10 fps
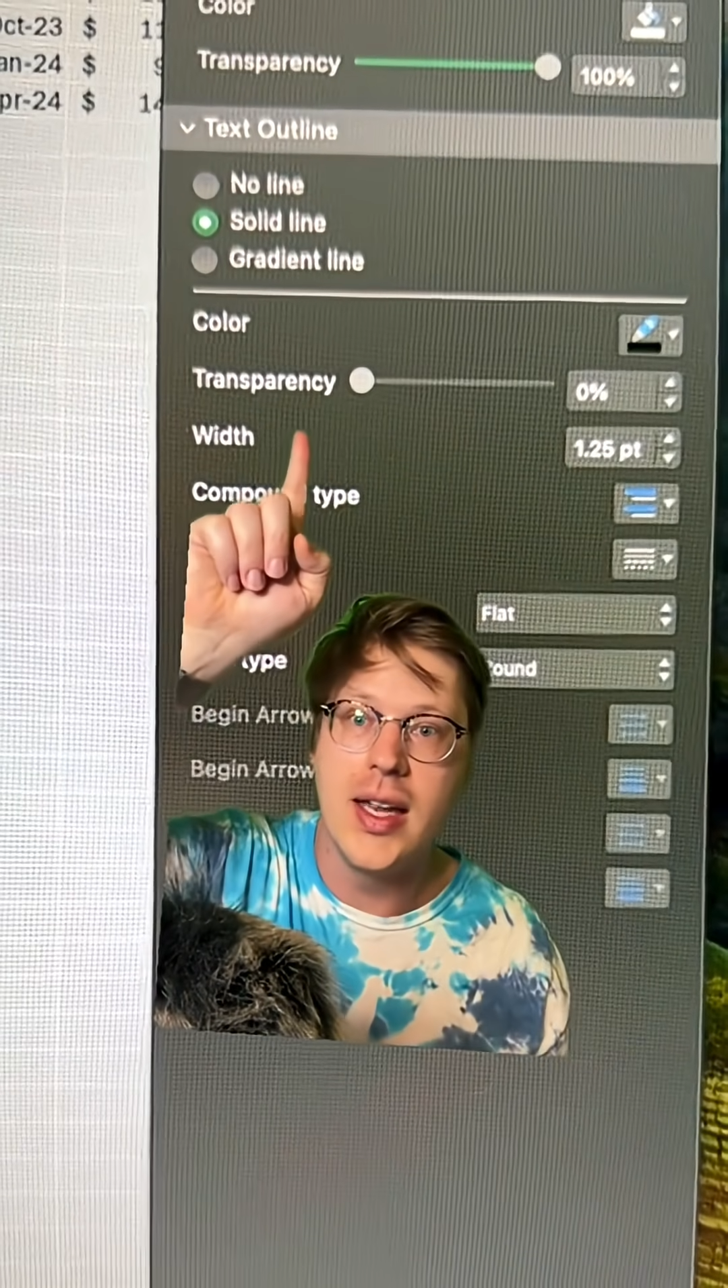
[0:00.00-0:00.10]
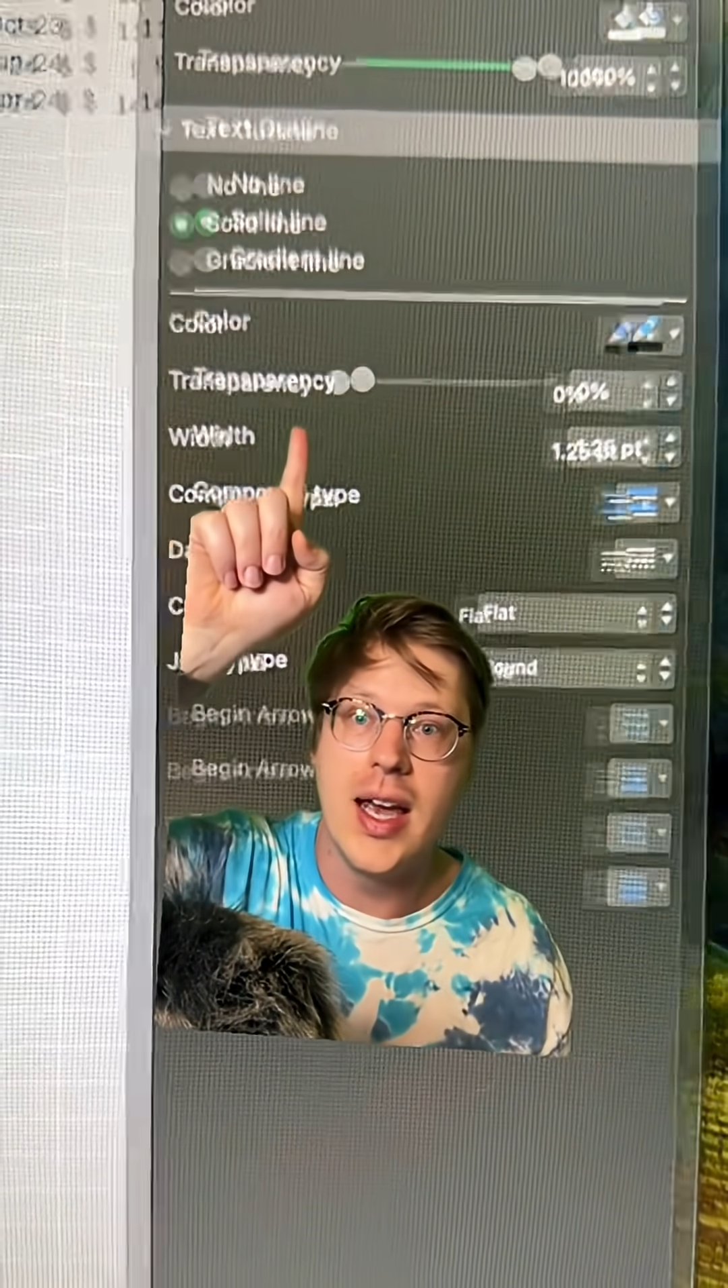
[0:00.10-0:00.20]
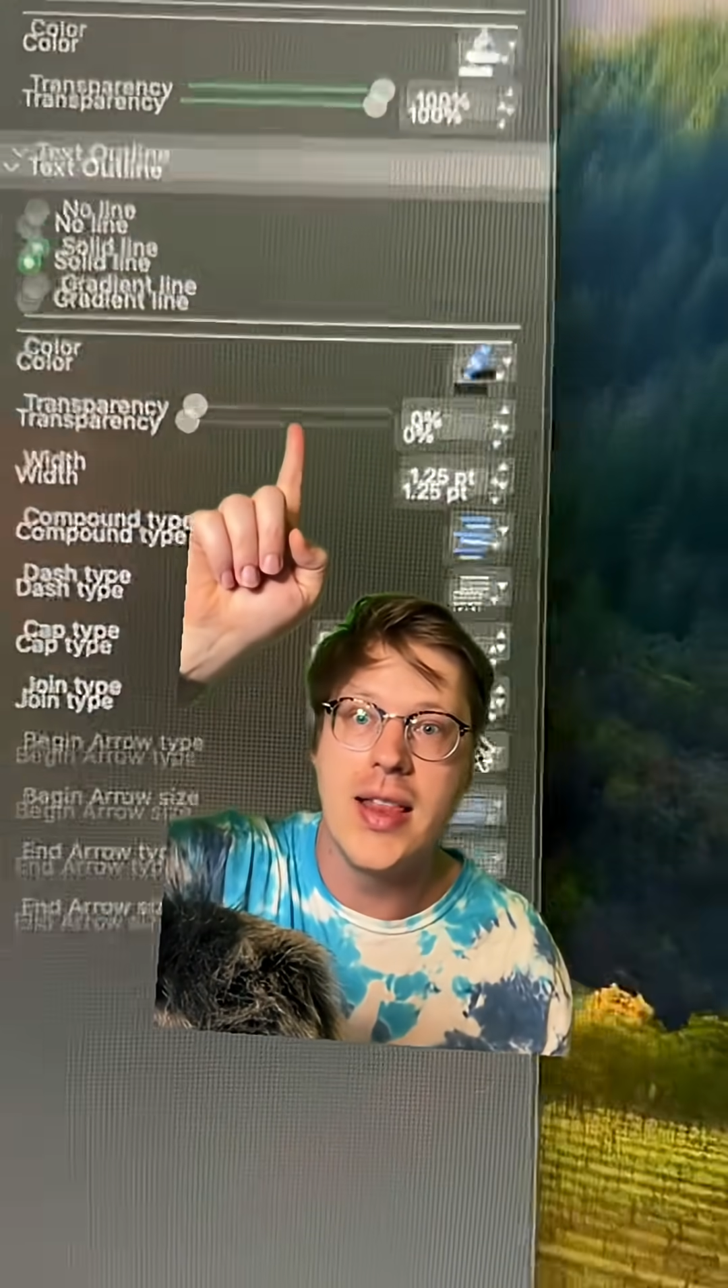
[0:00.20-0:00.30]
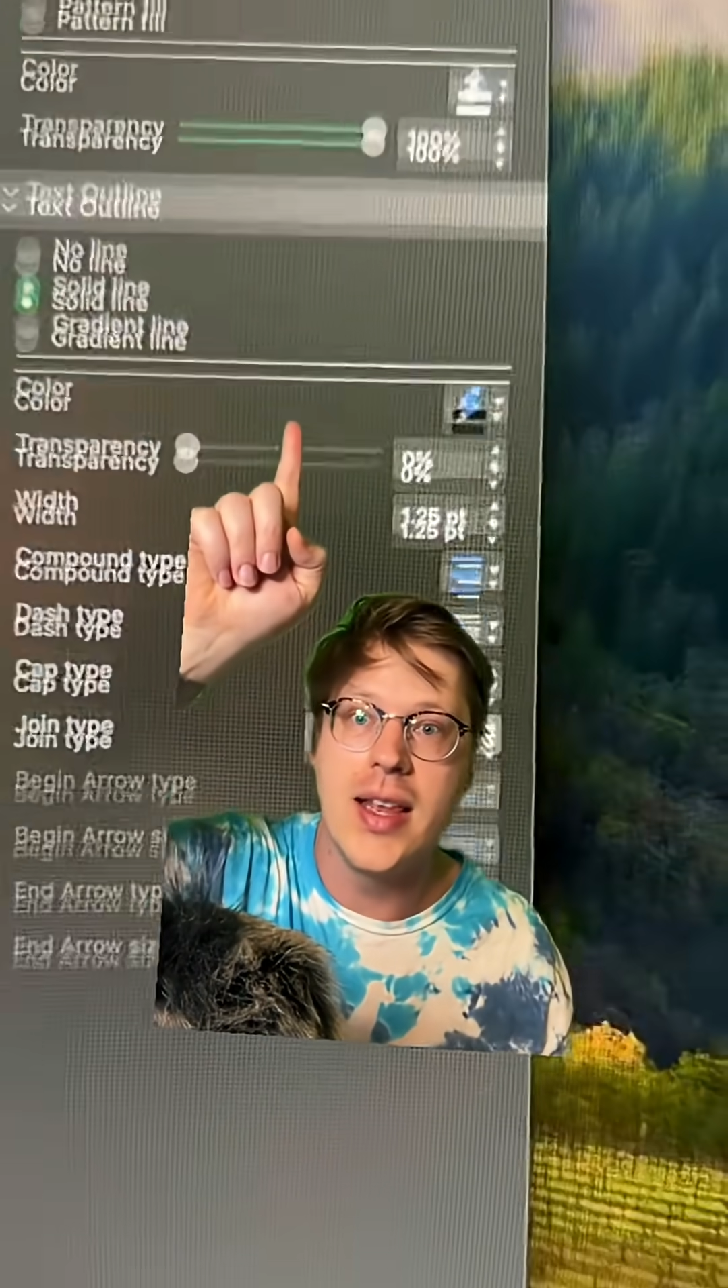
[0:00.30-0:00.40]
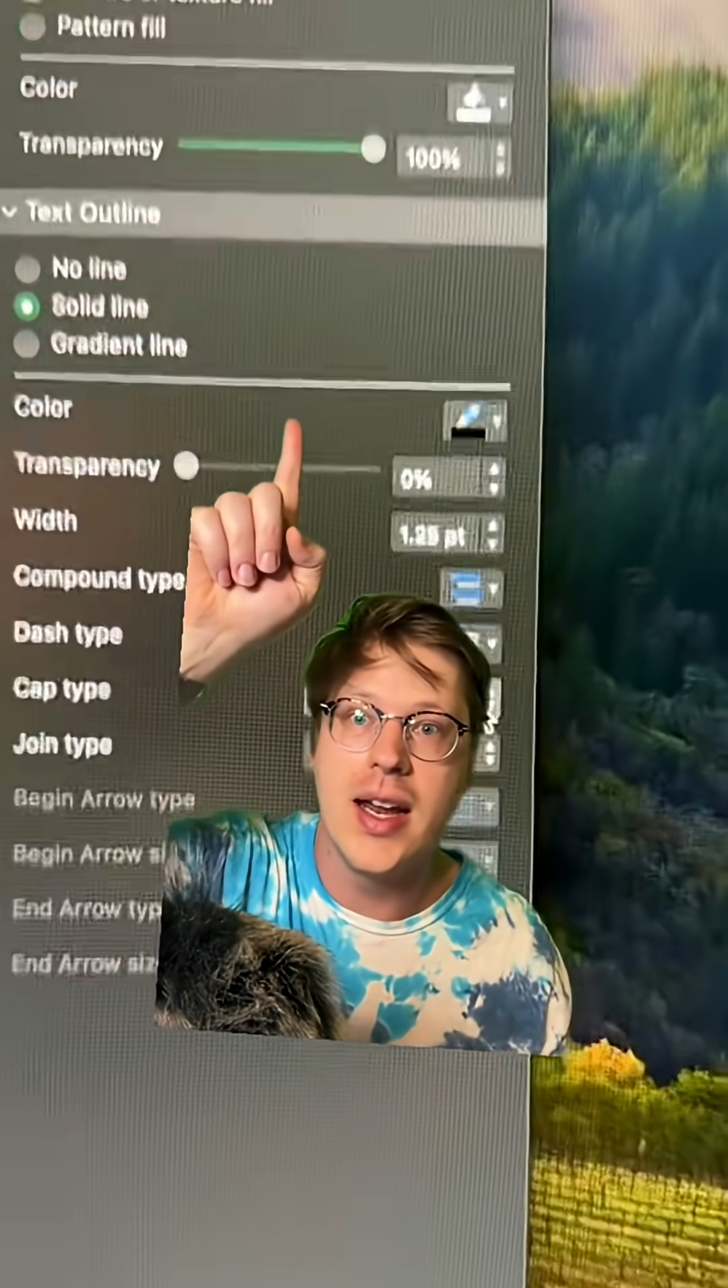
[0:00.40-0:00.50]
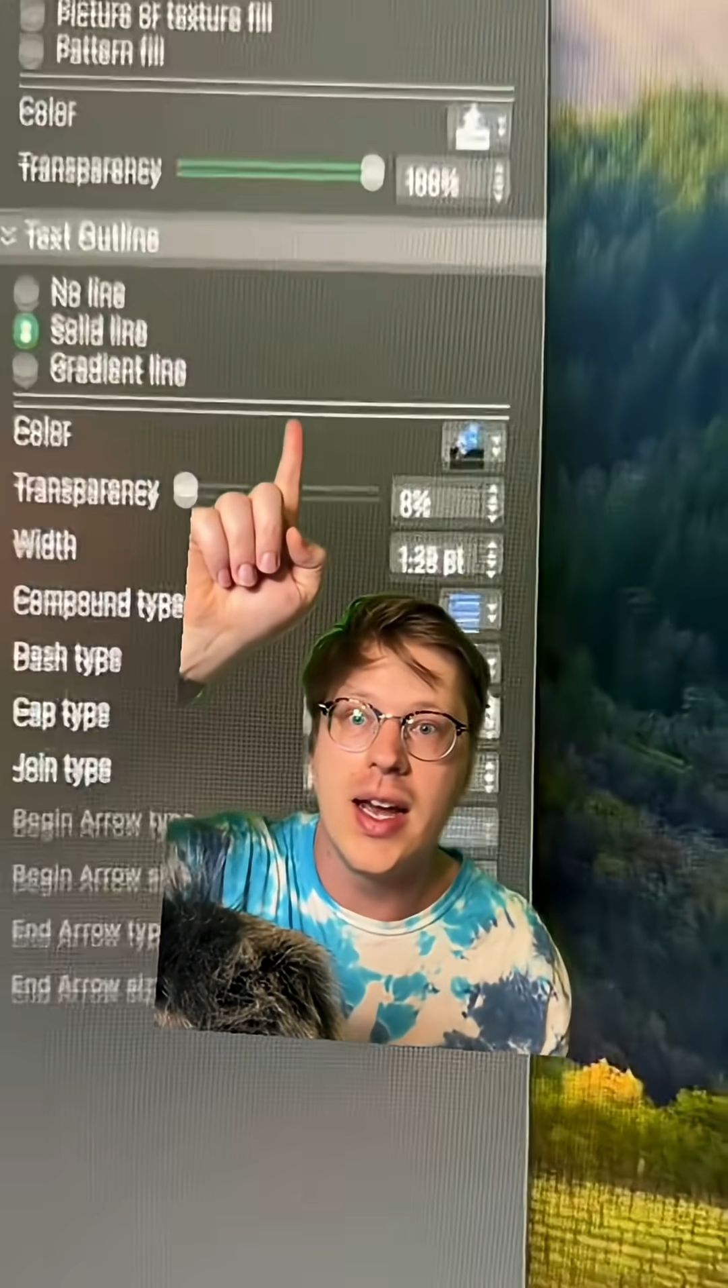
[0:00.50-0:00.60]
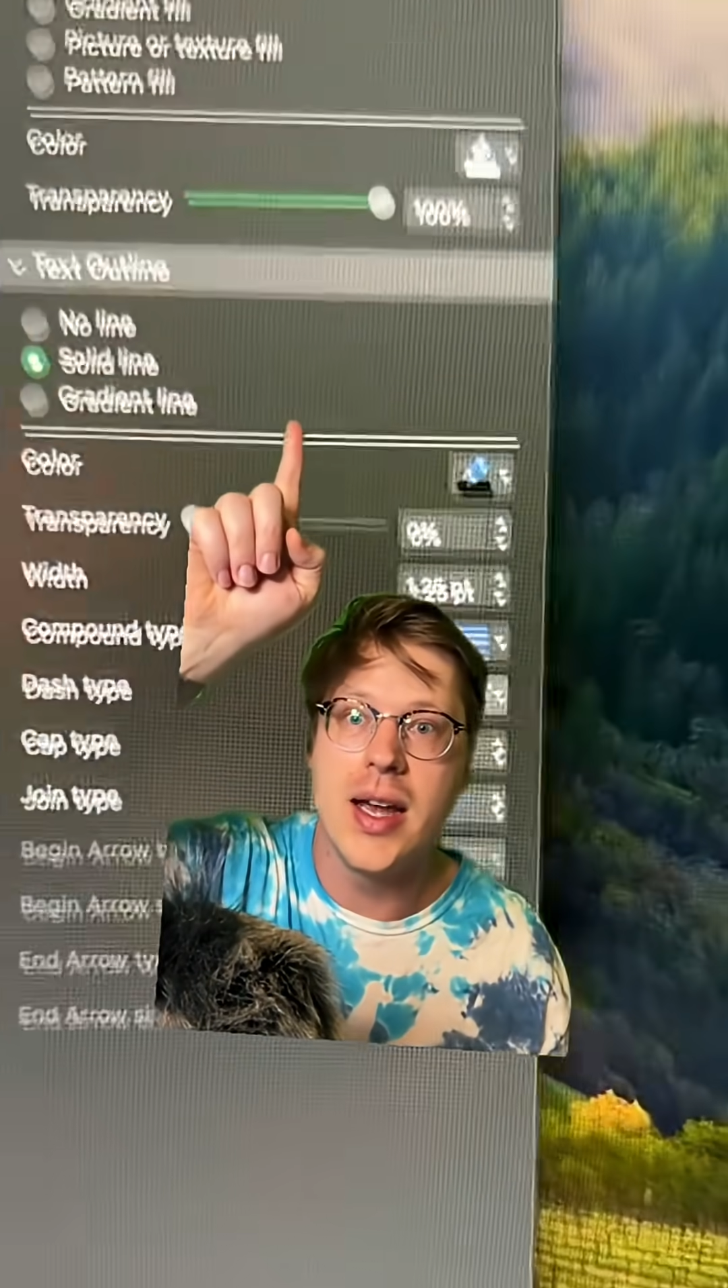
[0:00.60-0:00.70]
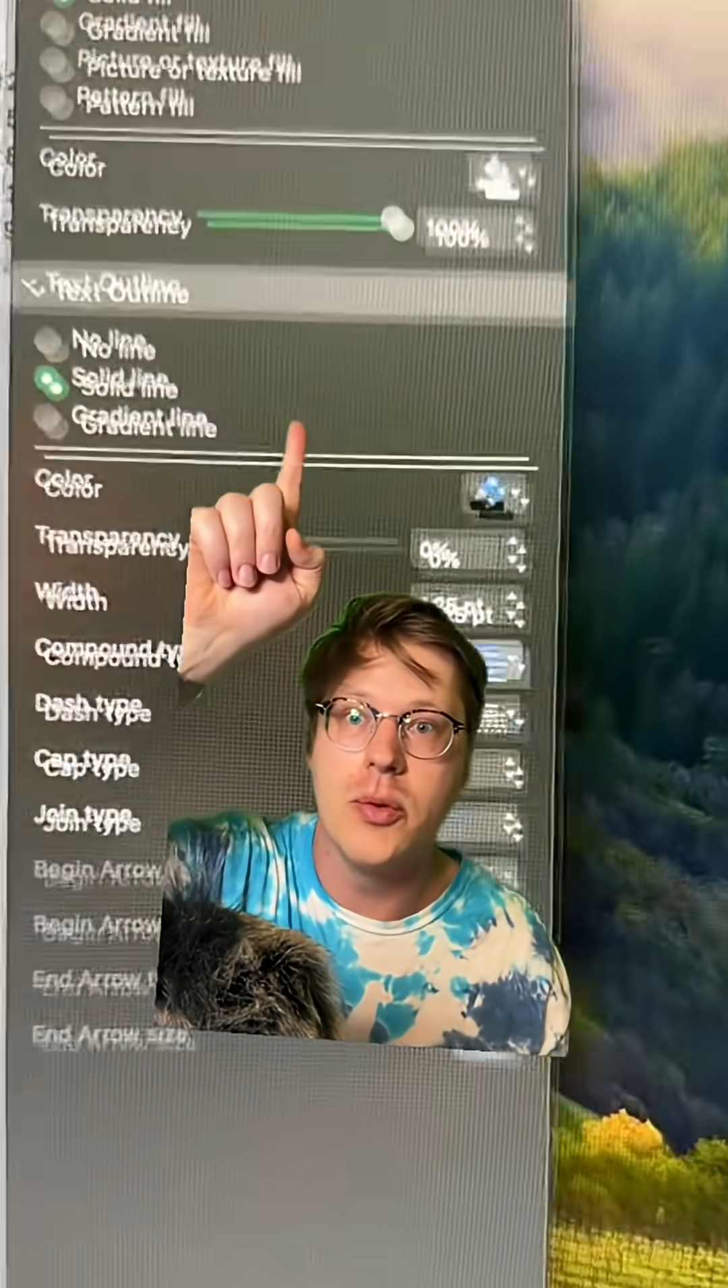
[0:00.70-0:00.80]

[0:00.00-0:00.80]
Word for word: and then I